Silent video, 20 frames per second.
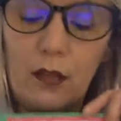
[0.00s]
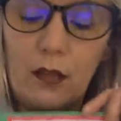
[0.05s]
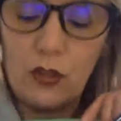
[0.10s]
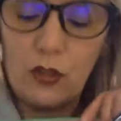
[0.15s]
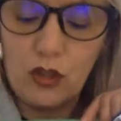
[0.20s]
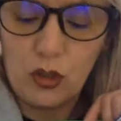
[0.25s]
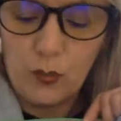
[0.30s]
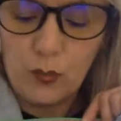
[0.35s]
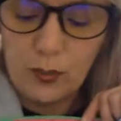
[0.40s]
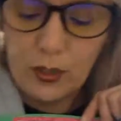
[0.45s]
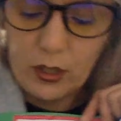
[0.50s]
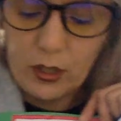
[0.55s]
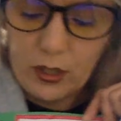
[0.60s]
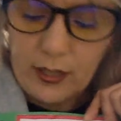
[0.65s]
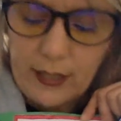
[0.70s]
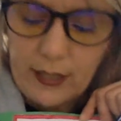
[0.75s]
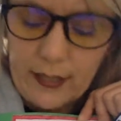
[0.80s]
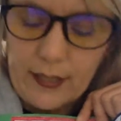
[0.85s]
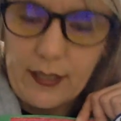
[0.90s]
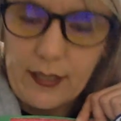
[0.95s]
Jupiter
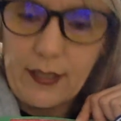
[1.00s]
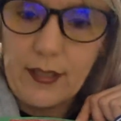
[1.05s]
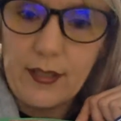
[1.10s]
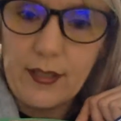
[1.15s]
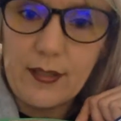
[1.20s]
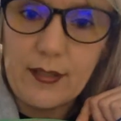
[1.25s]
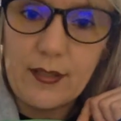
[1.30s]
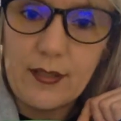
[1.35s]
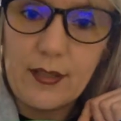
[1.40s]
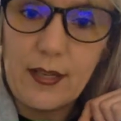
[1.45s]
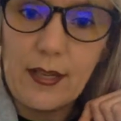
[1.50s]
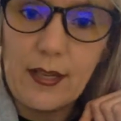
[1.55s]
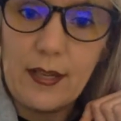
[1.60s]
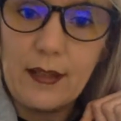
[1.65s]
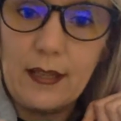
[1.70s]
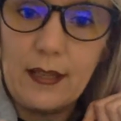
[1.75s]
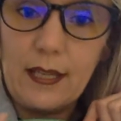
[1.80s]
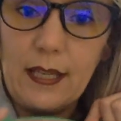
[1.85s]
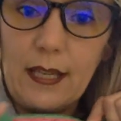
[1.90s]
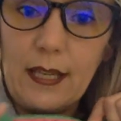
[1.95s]
is
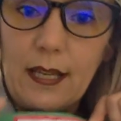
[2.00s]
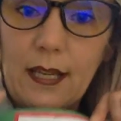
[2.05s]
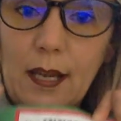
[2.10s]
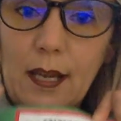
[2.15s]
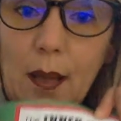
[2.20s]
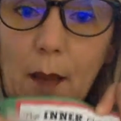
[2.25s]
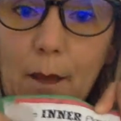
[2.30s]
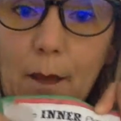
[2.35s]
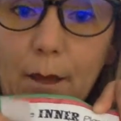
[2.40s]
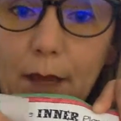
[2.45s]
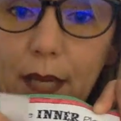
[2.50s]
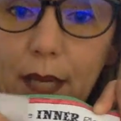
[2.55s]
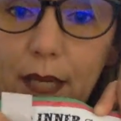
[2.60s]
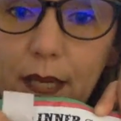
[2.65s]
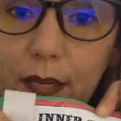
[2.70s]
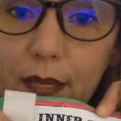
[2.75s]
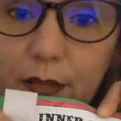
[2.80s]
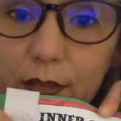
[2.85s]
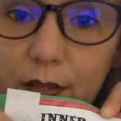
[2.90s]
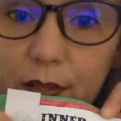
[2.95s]
the
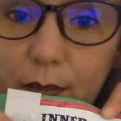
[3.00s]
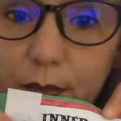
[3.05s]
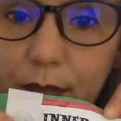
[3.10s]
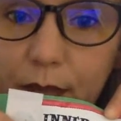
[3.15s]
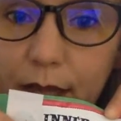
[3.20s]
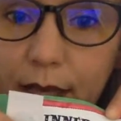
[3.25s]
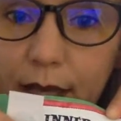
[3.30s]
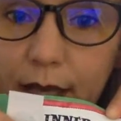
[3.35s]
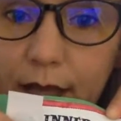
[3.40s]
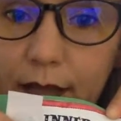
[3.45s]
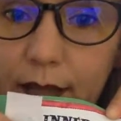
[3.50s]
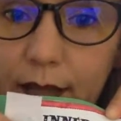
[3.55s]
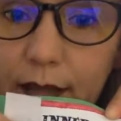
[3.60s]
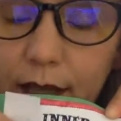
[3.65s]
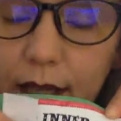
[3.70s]
biggest planet,